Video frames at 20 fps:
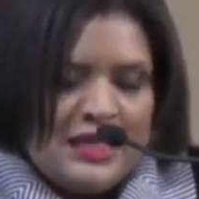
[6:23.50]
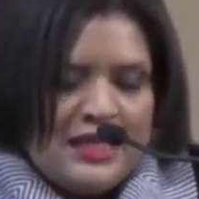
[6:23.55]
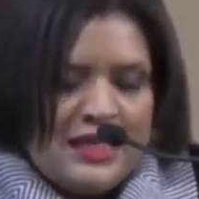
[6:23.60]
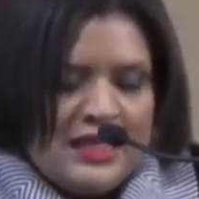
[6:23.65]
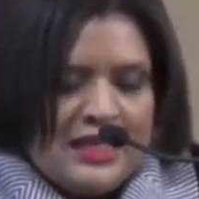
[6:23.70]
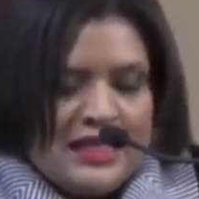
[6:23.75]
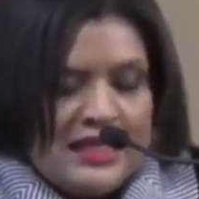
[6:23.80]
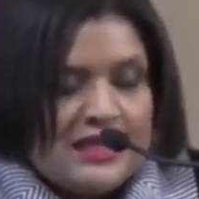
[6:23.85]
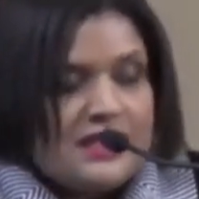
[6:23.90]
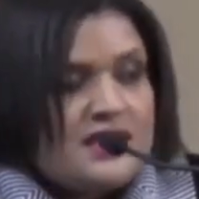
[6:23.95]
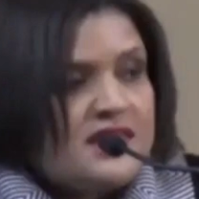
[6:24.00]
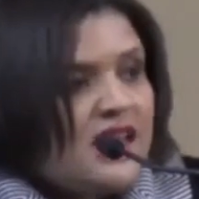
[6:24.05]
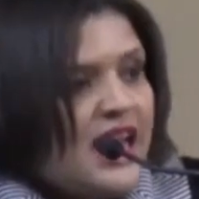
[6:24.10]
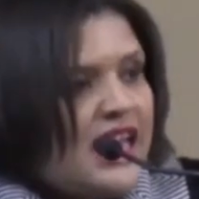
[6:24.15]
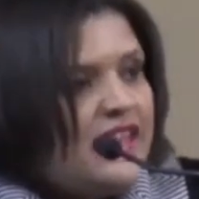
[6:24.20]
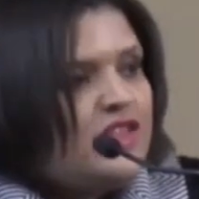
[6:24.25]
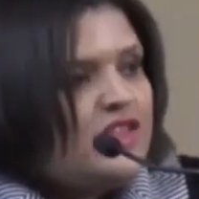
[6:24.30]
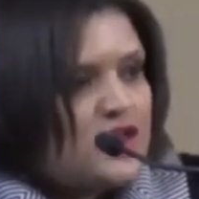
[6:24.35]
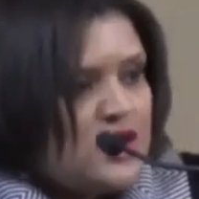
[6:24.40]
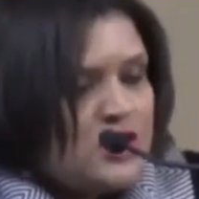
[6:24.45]

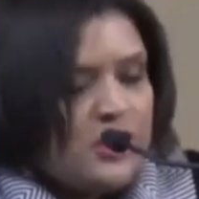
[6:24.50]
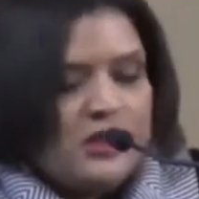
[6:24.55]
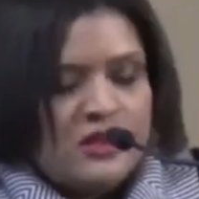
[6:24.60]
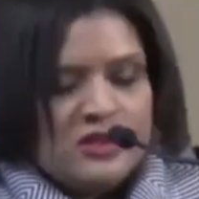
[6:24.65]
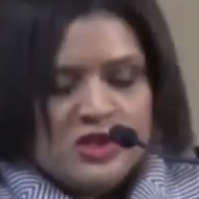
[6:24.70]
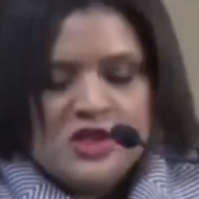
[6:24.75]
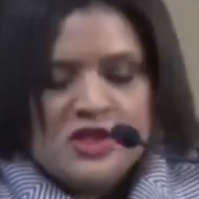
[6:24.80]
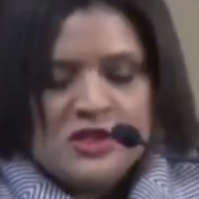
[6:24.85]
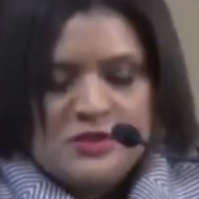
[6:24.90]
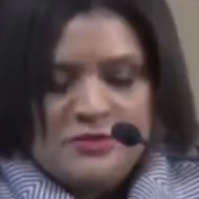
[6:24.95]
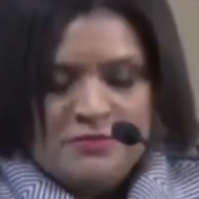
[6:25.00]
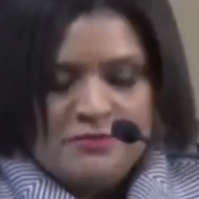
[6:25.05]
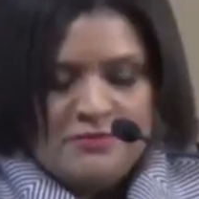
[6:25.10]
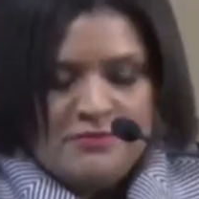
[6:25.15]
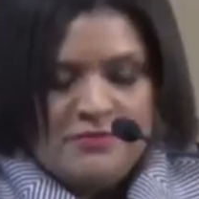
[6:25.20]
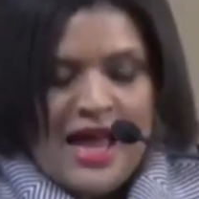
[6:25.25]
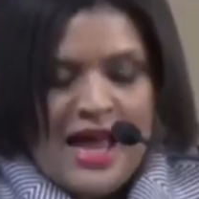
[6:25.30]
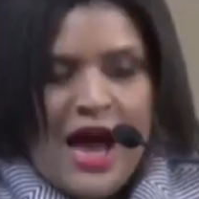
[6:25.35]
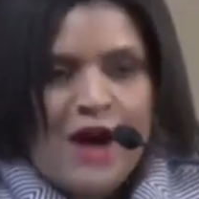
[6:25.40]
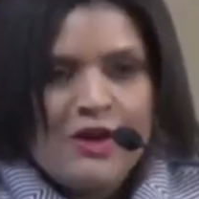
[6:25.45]
Inside the church,
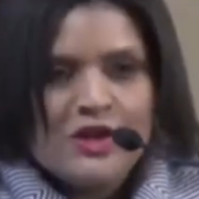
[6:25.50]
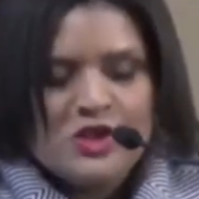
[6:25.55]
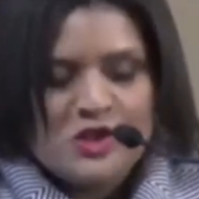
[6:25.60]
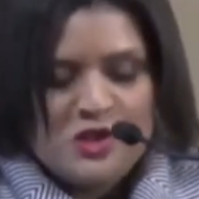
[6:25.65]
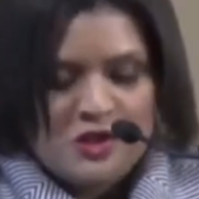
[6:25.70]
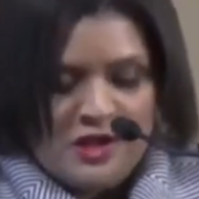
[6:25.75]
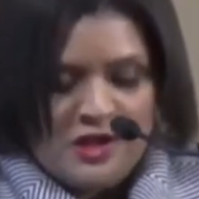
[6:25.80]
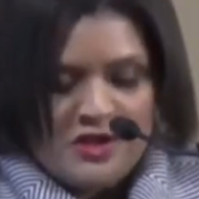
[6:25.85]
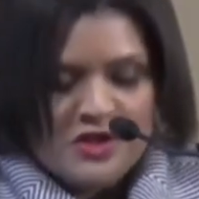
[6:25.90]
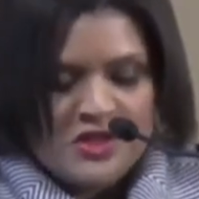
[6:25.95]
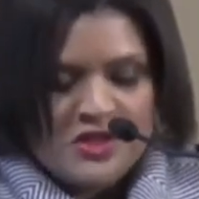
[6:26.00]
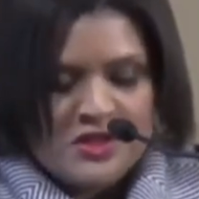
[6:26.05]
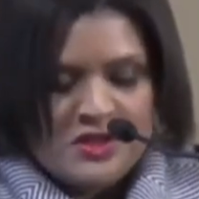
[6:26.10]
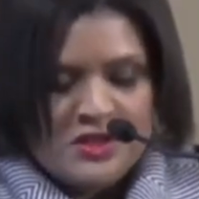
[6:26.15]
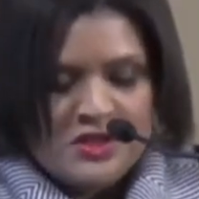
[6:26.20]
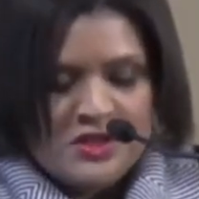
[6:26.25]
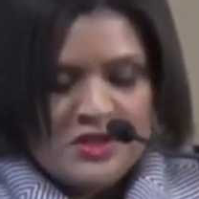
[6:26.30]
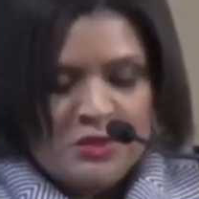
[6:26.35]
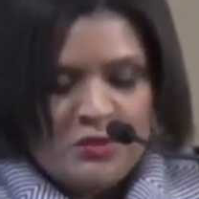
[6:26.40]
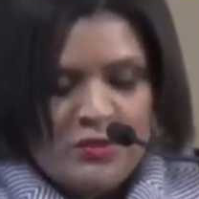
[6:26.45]
our church,
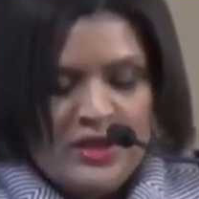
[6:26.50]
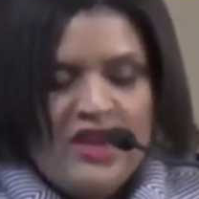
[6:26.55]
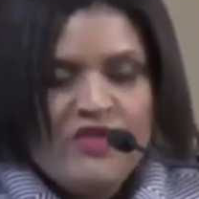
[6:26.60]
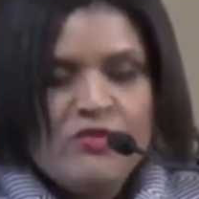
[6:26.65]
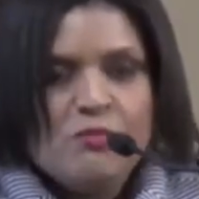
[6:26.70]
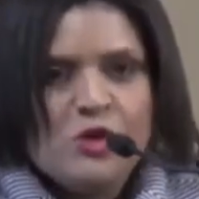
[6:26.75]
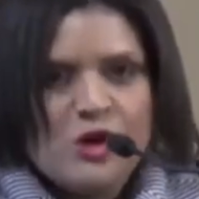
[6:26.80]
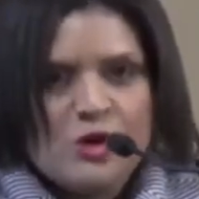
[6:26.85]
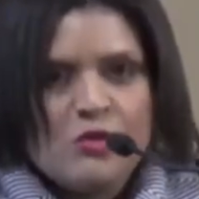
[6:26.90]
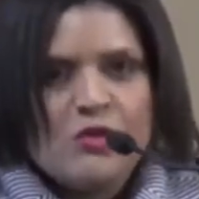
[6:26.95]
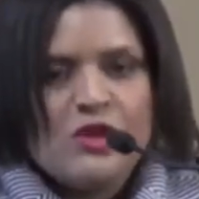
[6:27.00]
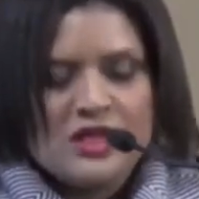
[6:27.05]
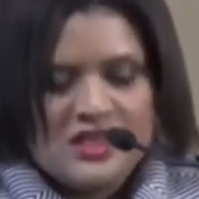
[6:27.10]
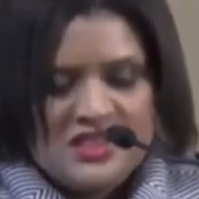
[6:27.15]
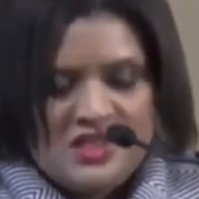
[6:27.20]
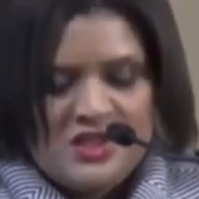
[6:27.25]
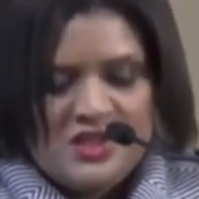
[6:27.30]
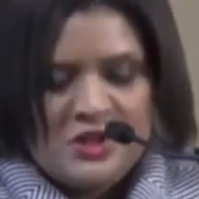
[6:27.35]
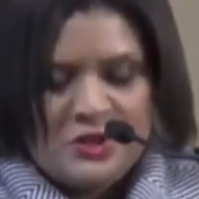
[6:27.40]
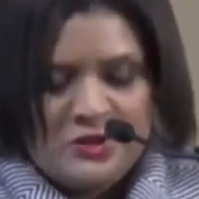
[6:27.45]
we have more work
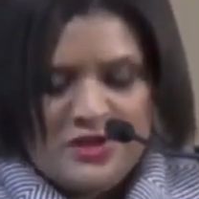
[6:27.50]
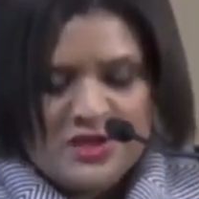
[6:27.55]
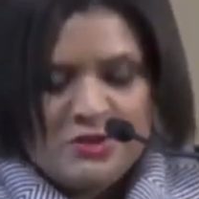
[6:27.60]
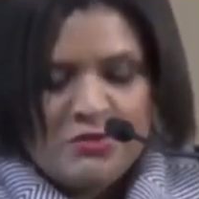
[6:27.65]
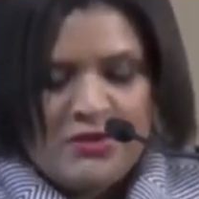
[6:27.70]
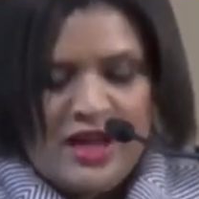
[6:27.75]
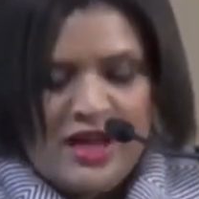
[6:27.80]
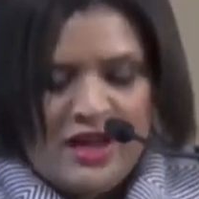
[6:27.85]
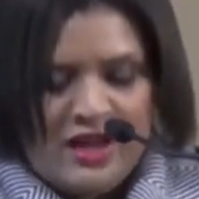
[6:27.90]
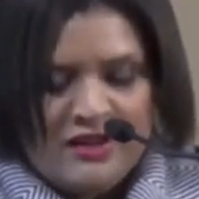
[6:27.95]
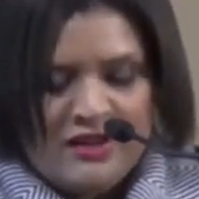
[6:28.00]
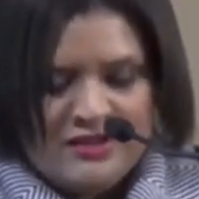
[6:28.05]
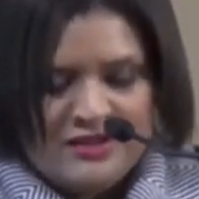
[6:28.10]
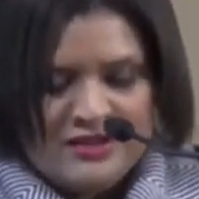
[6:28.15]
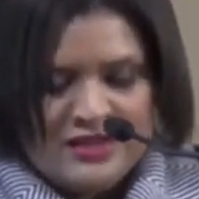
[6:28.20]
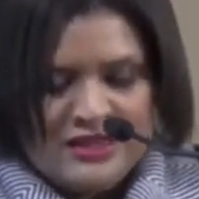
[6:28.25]
to do as well.